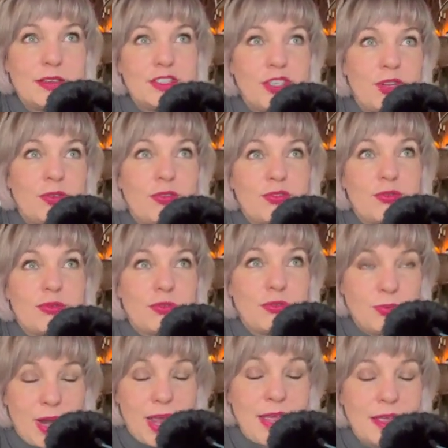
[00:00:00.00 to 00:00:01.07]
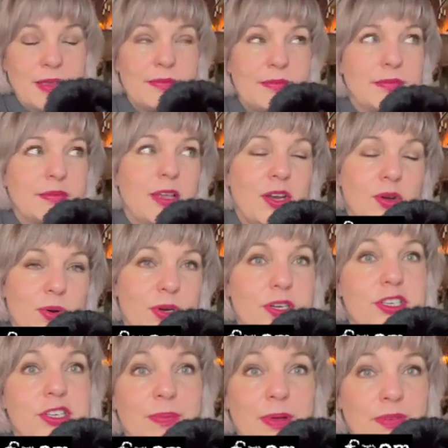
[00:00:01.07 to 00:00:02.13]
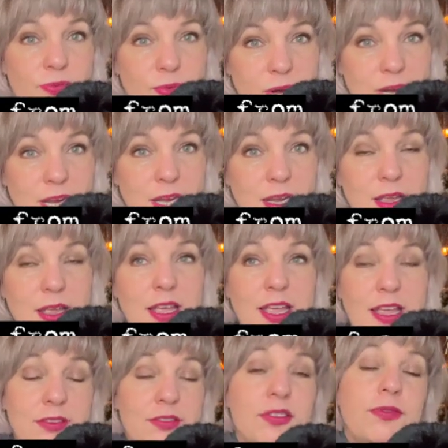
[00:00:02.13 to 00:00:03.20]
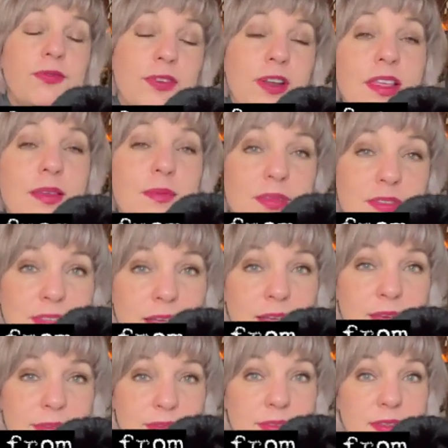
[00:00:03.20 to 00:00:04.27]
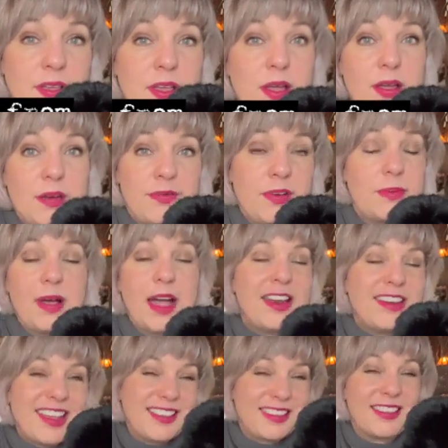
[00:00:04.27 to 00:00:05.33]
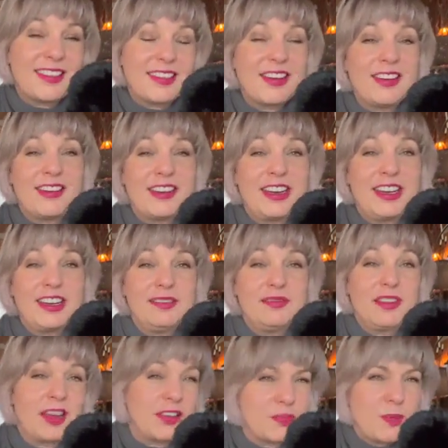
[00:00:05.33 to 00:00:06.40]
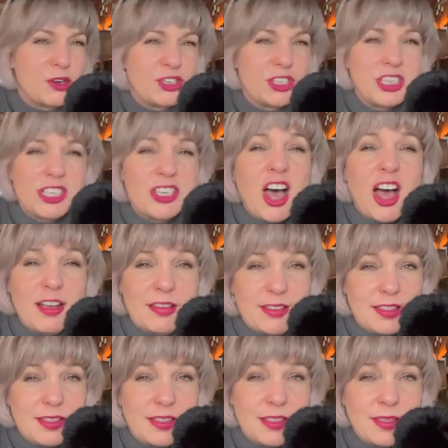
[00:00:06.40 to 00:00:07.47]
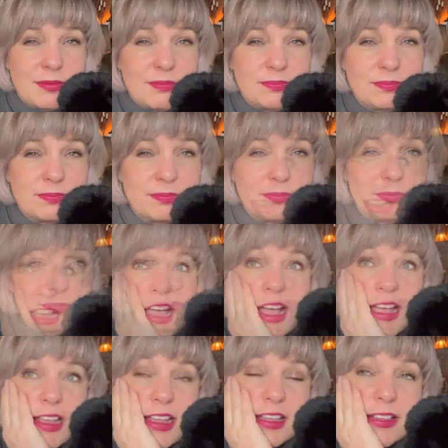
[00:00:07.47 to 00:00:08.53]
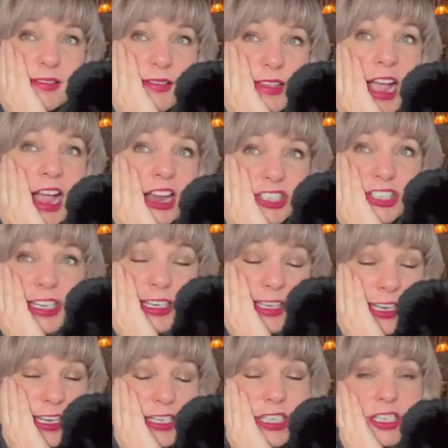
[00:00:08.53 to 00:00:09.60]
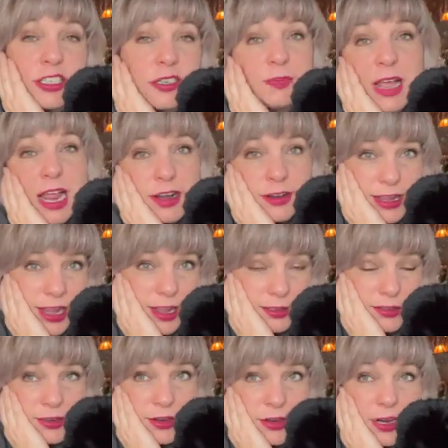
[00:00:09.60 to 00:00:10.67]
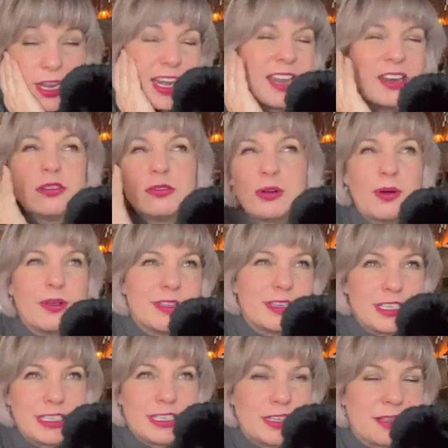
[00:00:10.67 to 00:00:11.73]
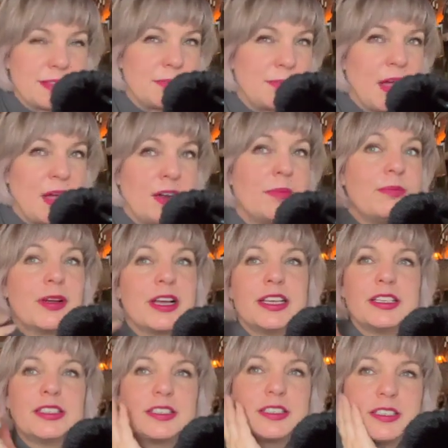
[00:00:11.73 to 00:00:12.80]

choose gray in order to be free is to free themselves from unnecessary exposure to toxins. Hair dye is actually linked to bladder cancer, and I don't know all the details about it, but